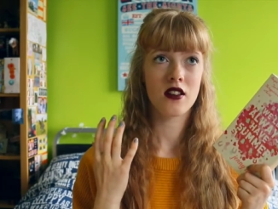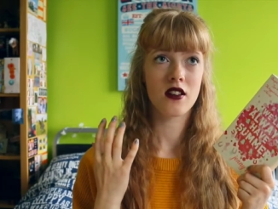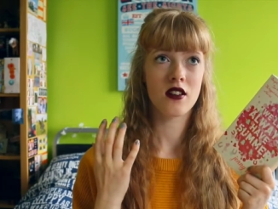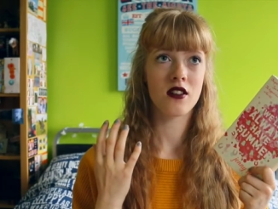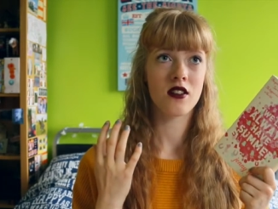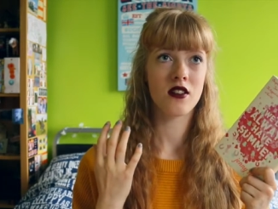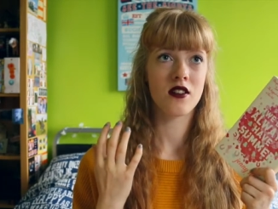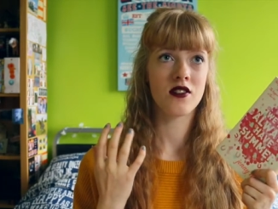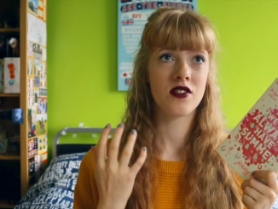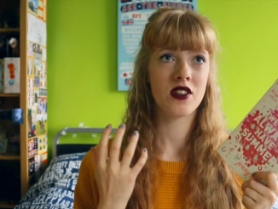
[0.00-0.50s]

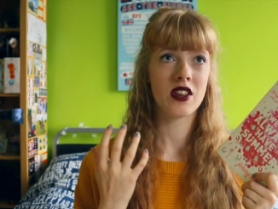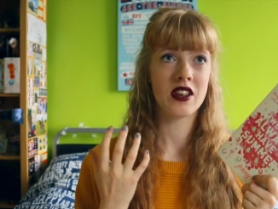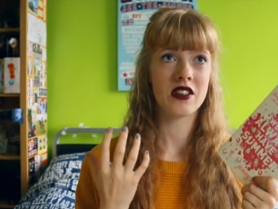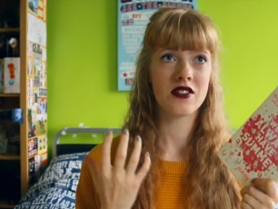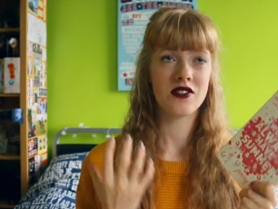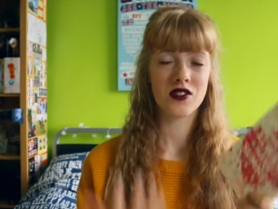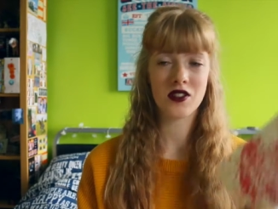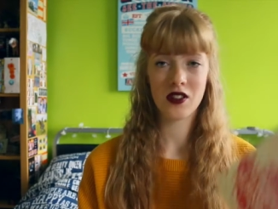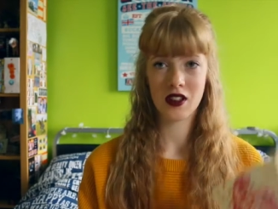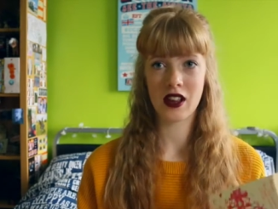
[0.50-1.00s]
because
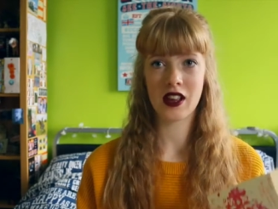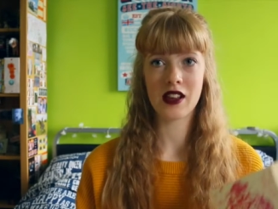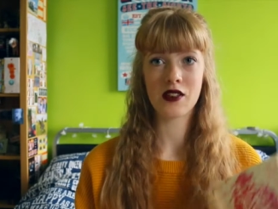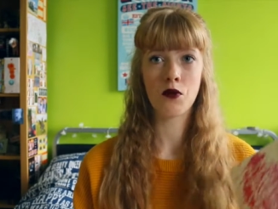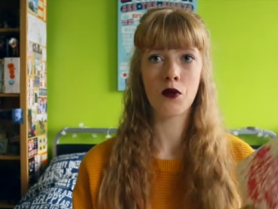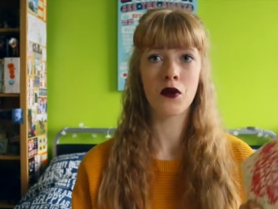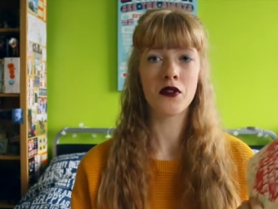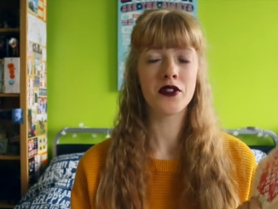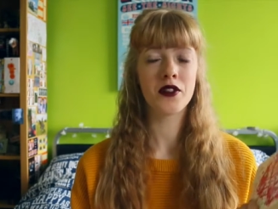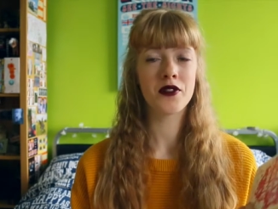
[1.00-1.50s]

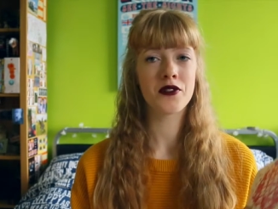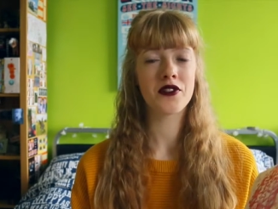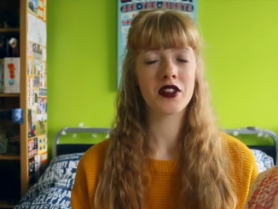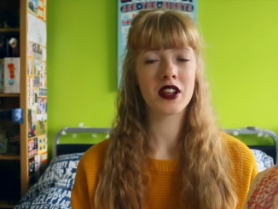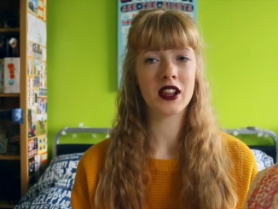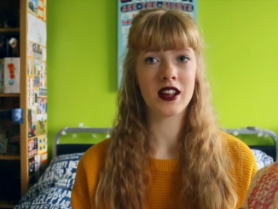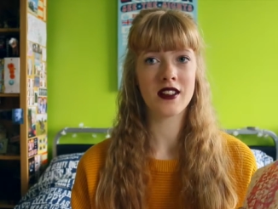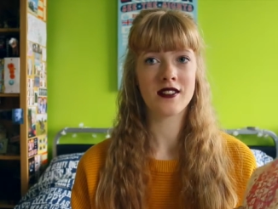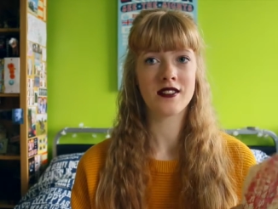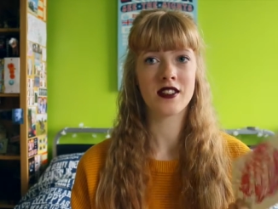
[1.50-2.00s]
it's one of those
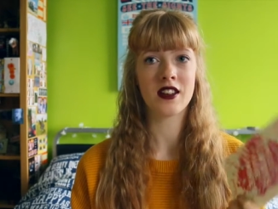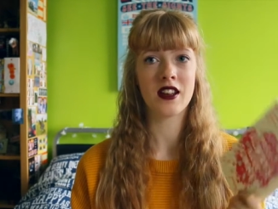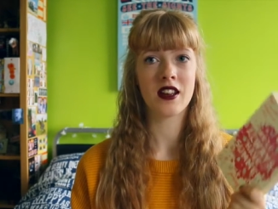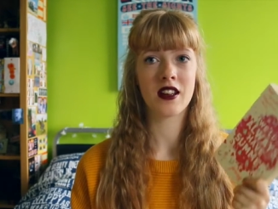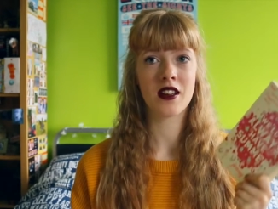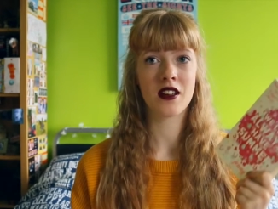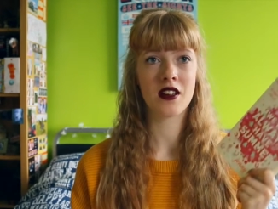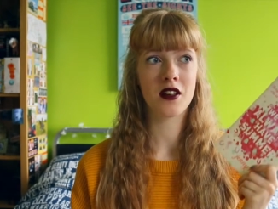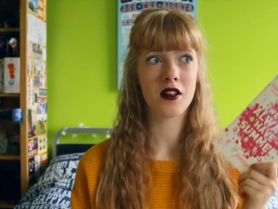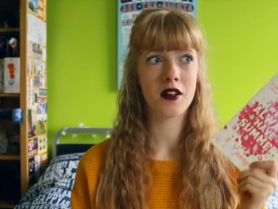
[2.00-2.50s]

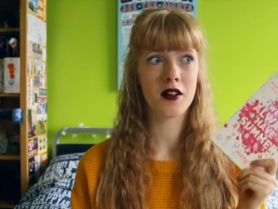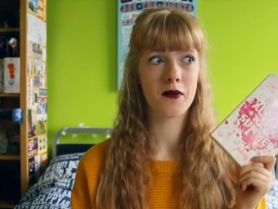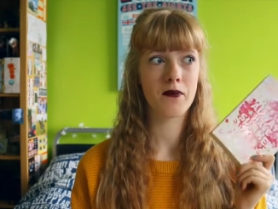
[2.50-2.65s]
classic